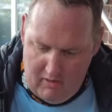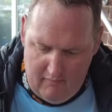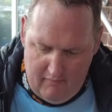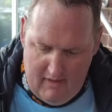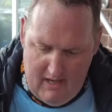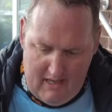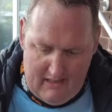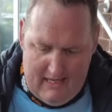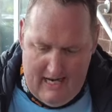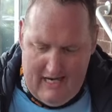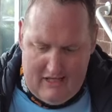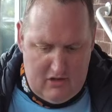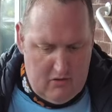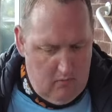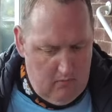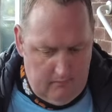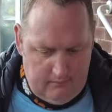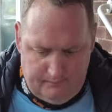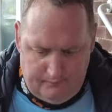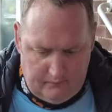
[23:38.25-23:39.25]
That, guys.
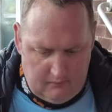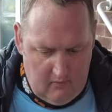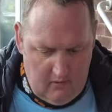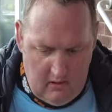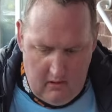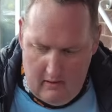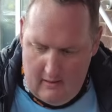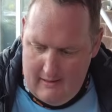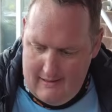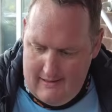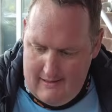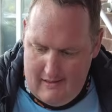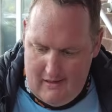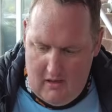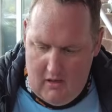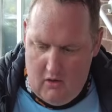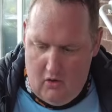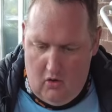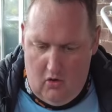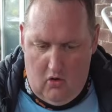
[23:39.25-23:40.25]

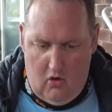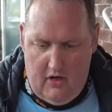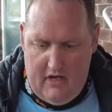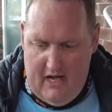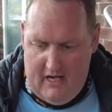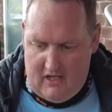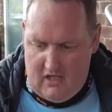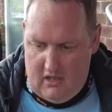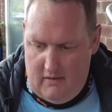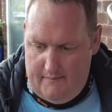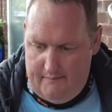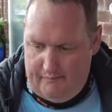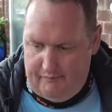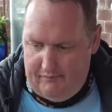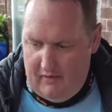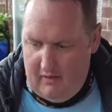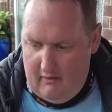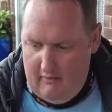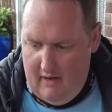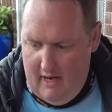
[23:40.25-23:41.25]
Oh, yes.
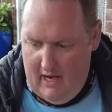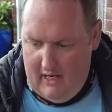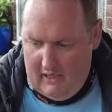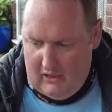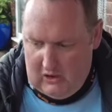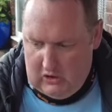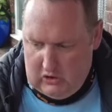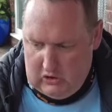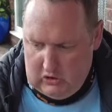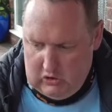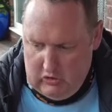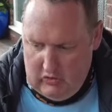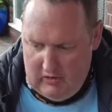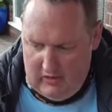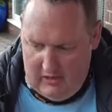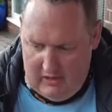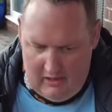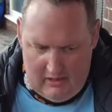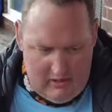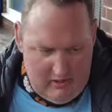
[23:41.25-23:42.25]
Right.
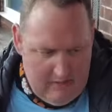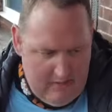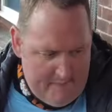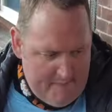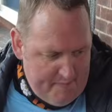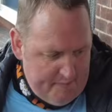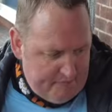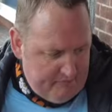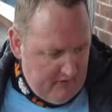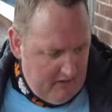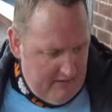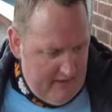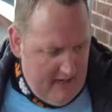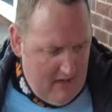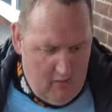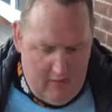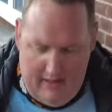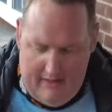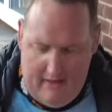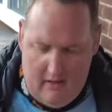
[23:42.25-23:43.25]

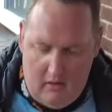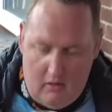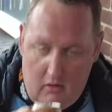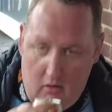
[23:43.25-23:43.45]
Now then.